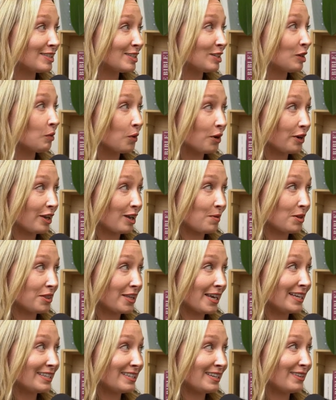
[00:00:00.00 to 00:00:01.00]
still working with
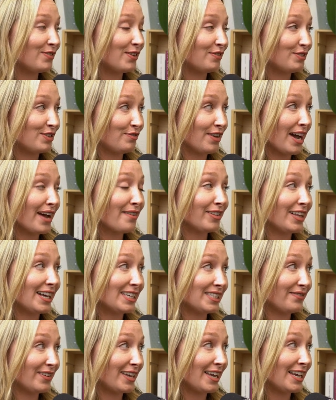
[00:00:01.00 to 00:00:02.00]
the 1855
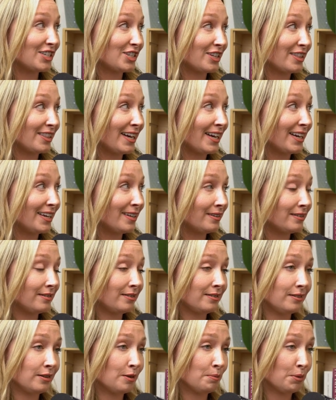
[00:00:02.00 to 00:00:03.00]
classification that
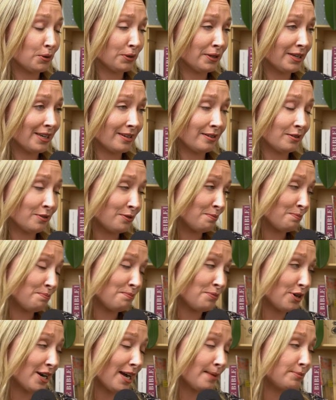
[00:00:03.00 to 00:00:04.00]
Napoleon, or
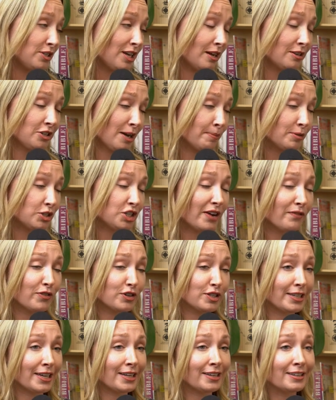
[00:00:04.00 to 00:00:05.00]
perhaps not Thomas
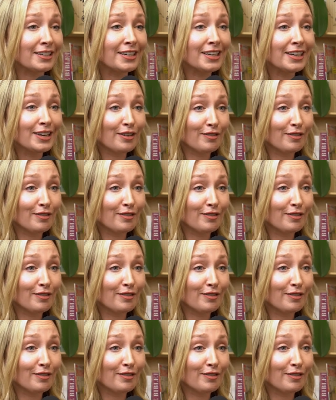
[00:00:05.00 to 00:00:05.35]
Jefferson,